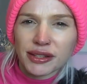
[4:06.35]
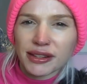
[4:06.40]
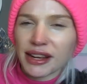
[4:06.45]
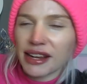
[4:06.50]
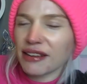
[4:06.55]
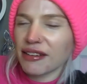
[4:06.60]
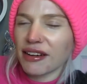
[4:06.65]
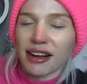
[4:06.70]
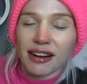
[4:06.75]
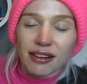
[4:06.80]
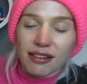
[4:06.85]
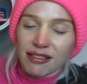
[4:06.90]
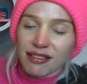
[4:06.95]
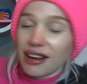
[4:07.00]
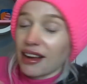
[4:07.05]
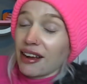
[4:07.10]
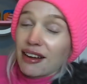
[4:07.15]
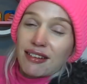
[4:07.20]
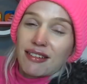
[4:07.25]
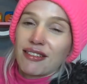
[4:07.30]
was it?
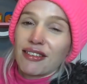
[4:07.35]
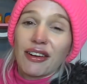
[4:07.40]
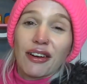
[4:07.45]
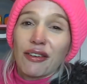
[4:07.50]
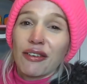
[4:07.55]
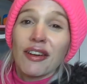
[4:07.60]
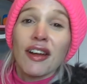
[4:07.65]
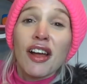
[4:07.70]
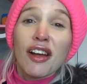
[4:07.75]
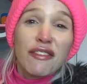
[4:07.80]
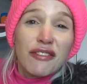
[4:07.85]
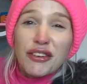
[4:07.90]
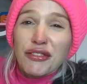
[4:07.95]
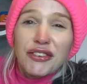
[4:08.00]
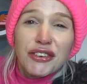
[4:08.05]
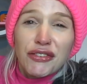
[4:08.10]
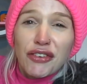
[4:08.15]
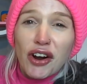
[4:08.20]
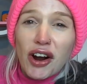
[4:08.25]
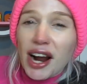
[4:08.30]
I don't know.
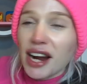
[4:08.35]
54